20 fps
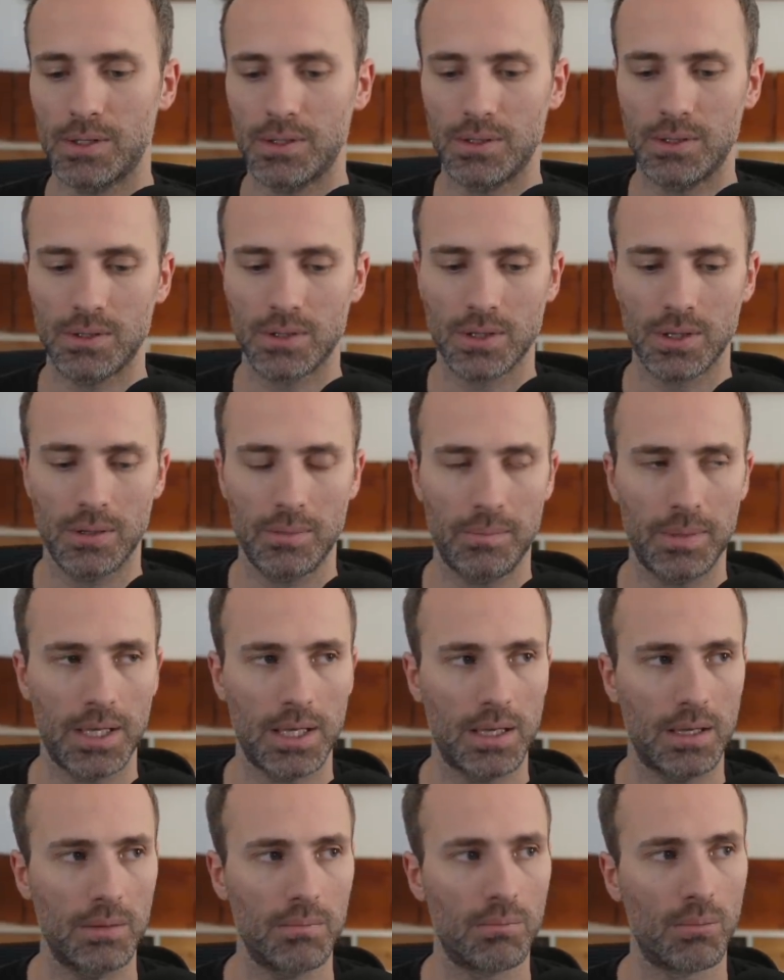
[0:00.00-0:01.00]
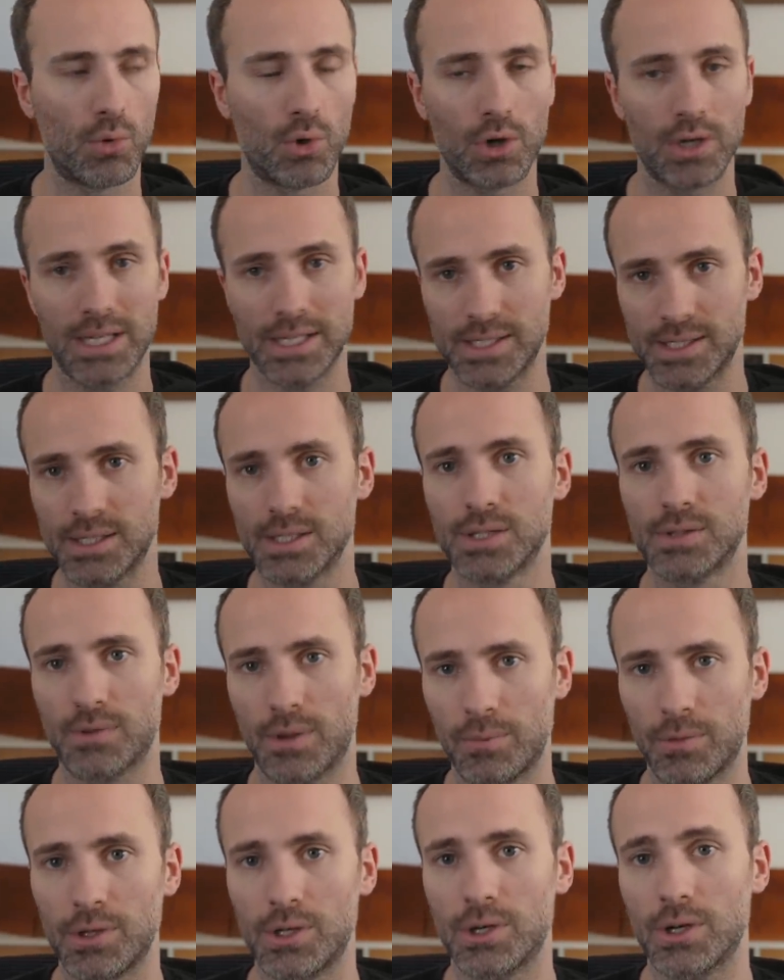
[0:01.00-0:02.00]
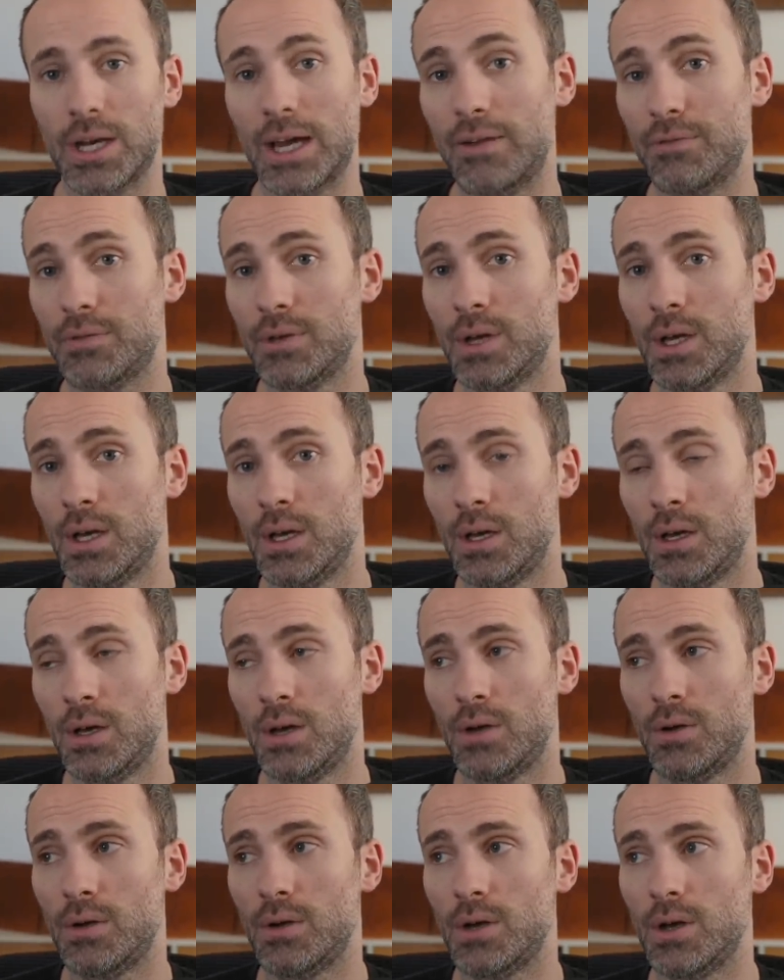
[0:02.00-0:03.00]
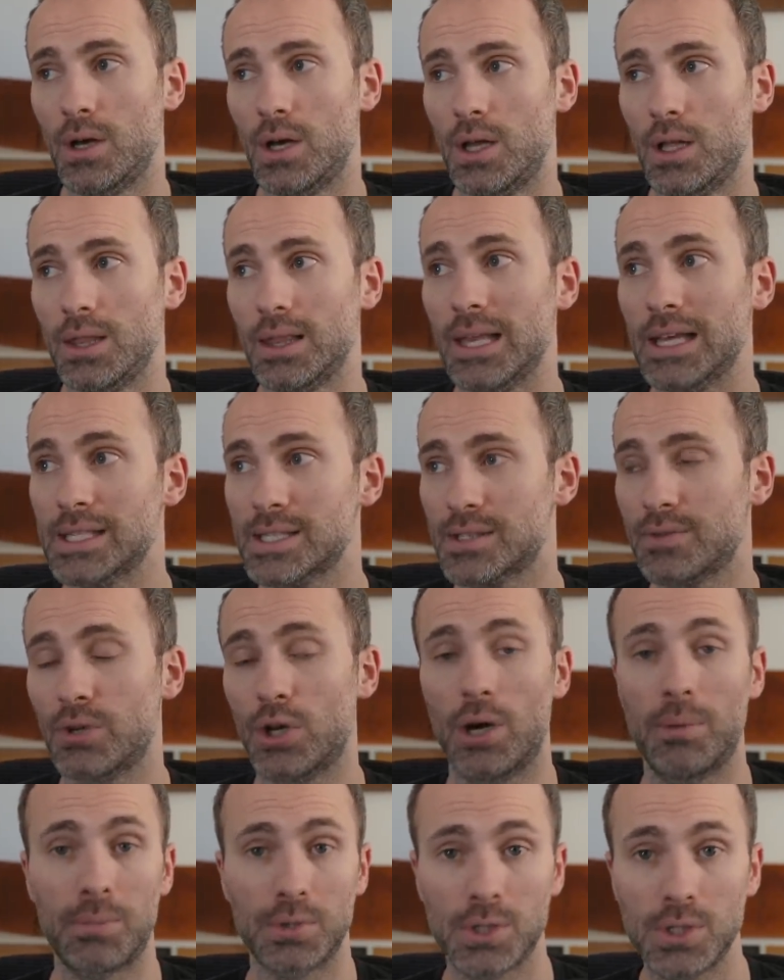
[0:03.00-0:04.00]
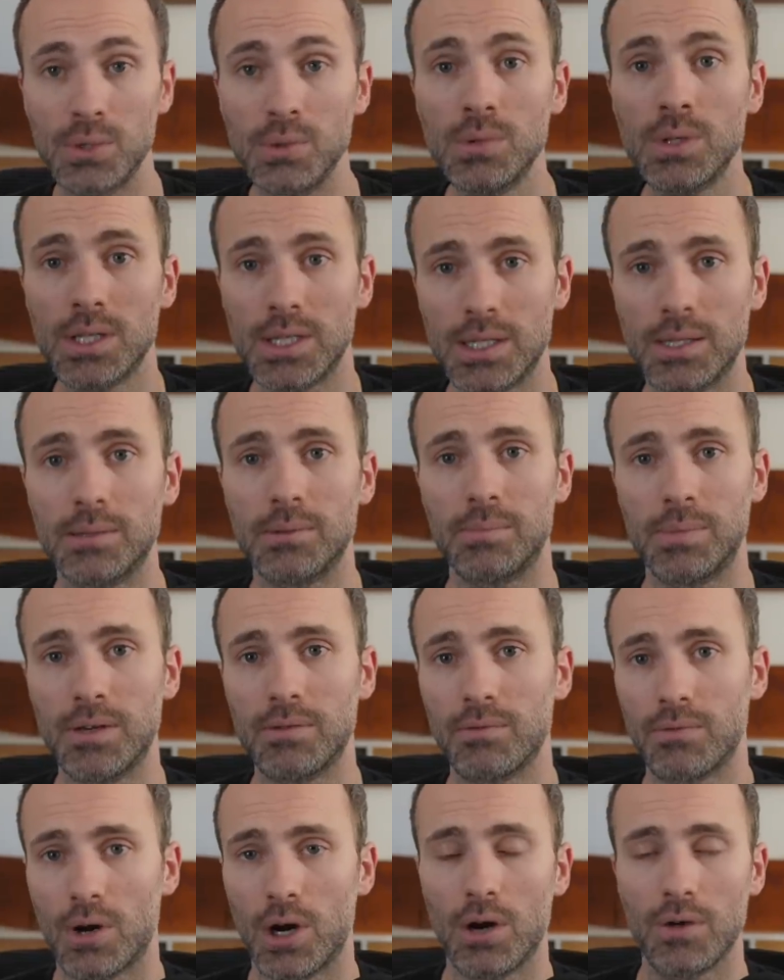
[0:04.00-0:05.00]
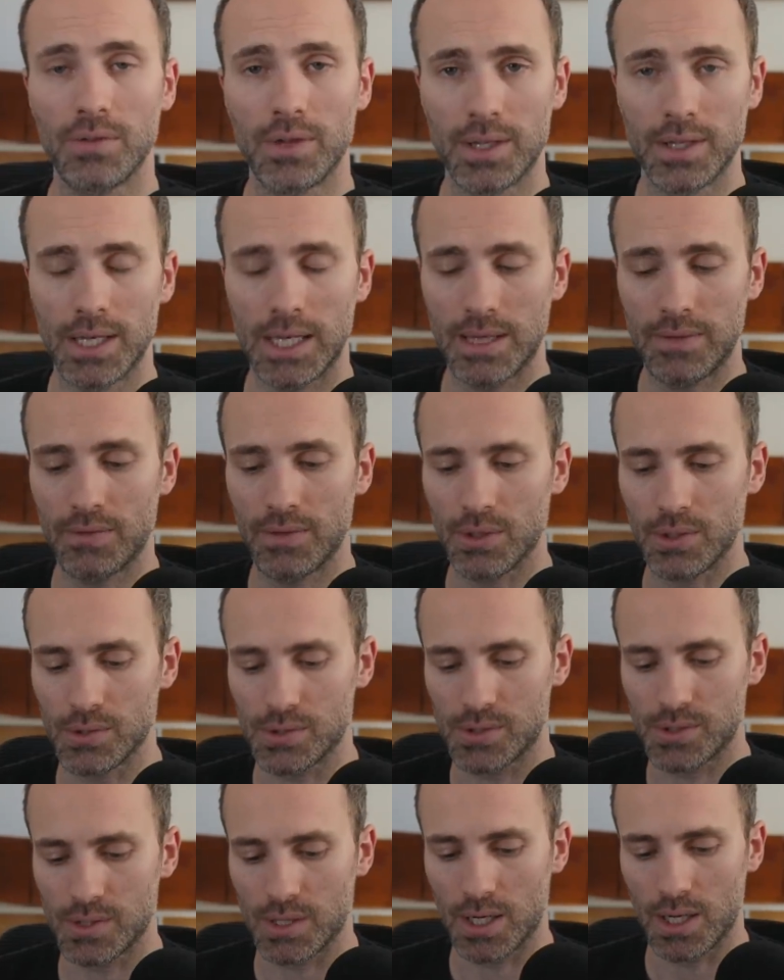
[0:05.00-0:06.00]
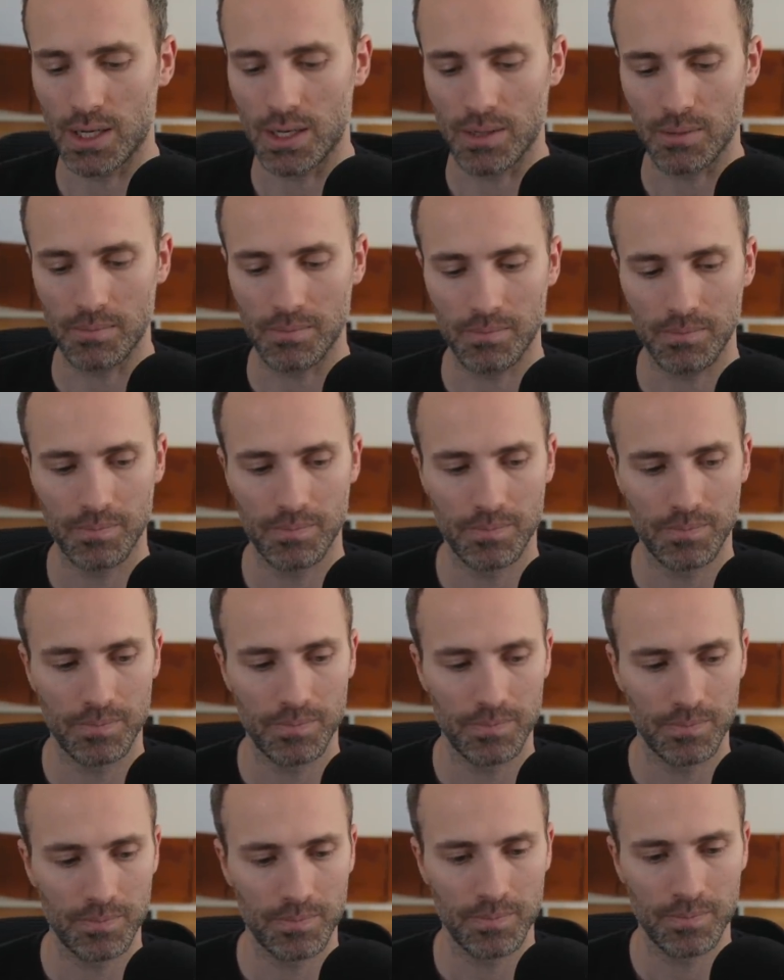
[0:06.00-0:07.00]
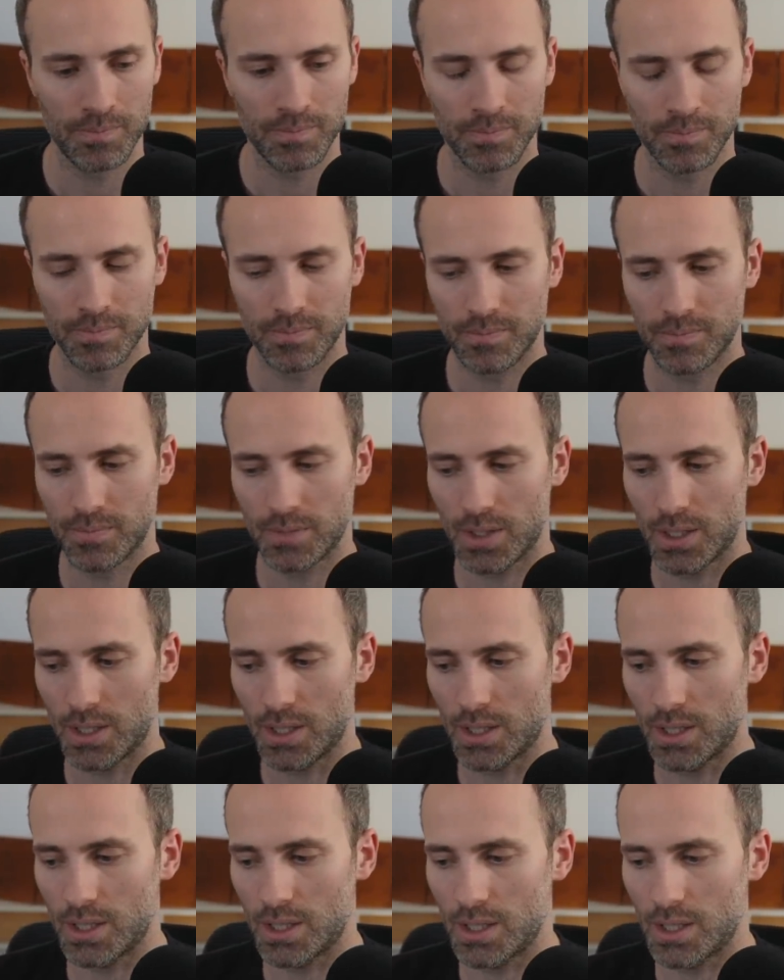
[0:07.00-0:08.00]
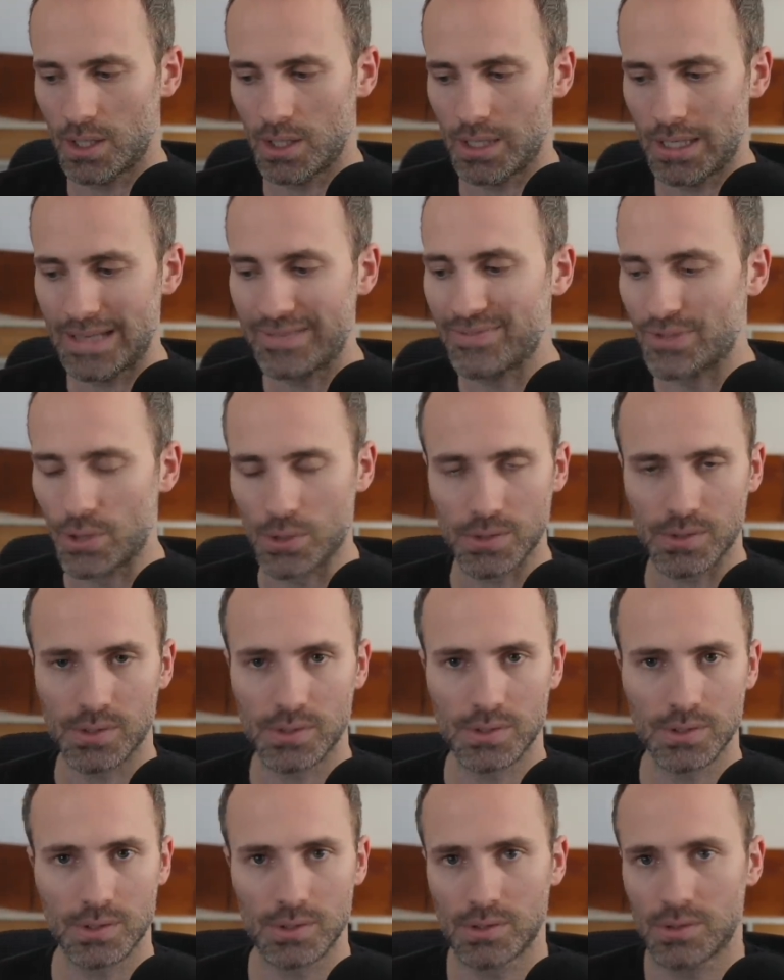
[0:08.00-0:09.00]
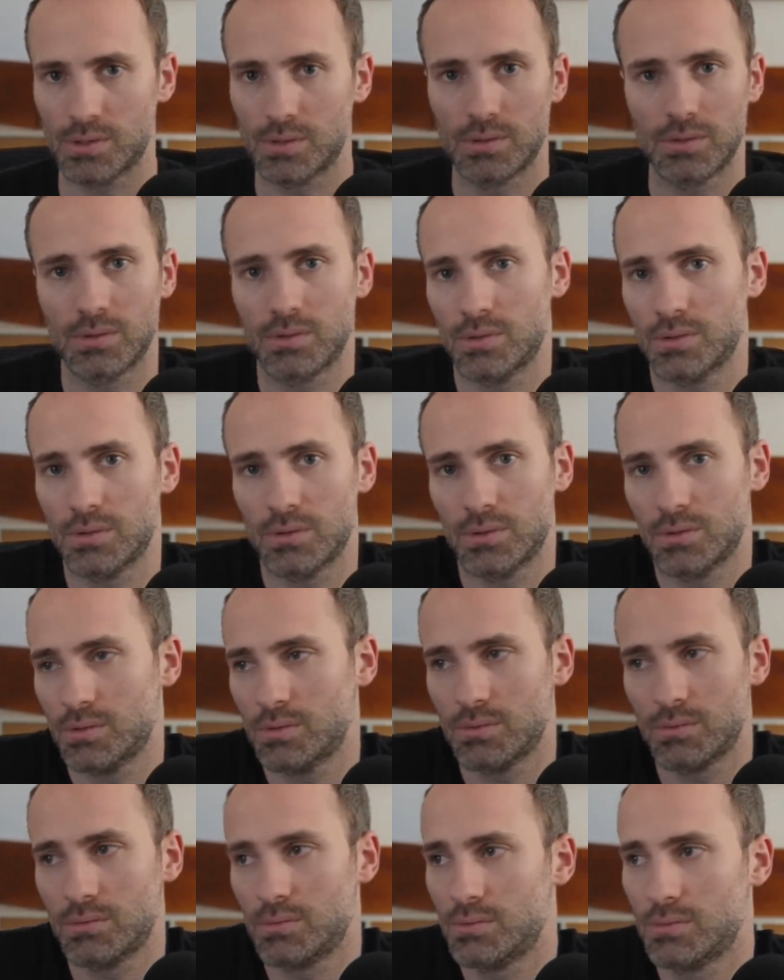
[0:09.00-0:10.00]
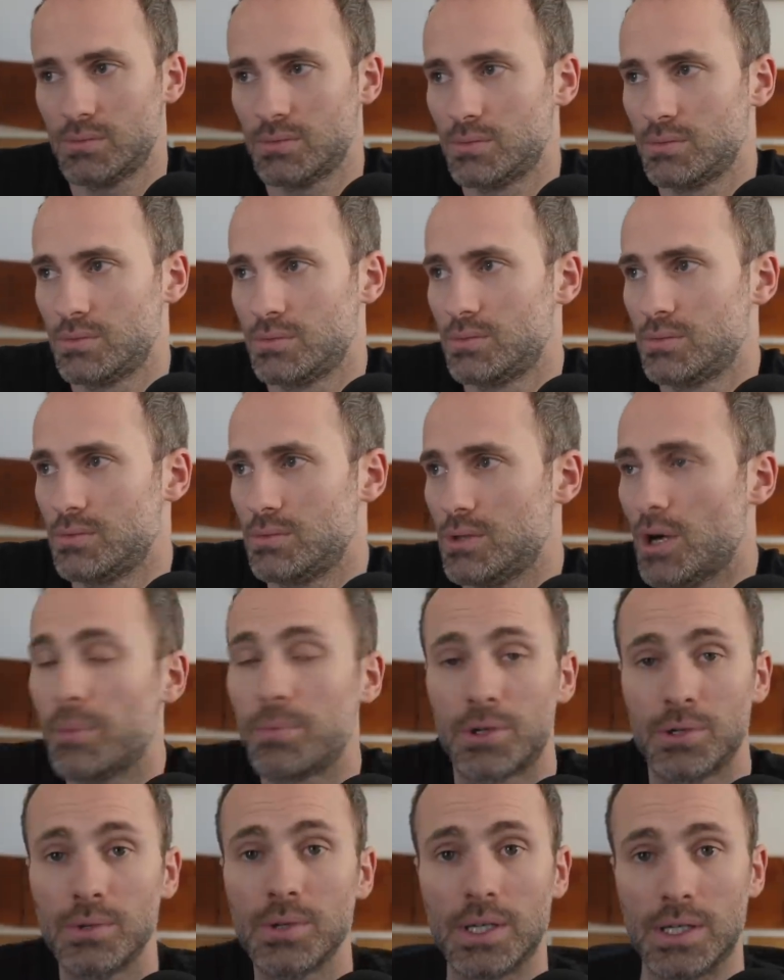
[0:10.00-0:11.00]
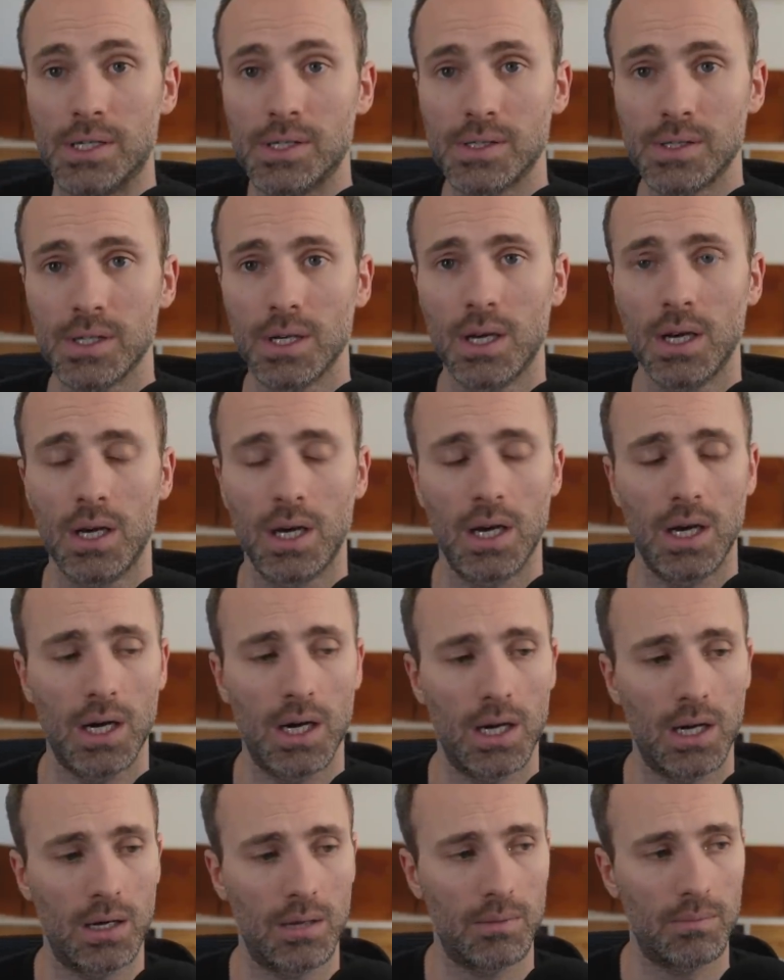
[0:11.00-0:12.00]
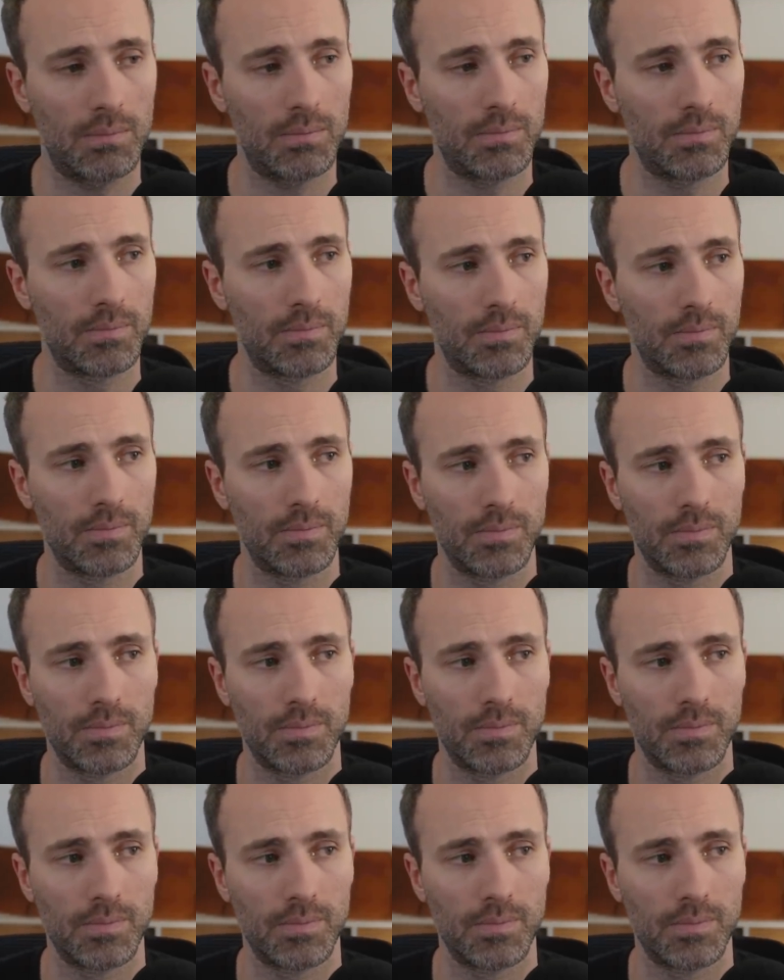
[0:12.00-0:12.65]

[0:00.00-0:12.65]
you're going to be more distance from them. You're going to have uh, less of an opportunity to be involved in in those um, uh, in those opportunities. Um,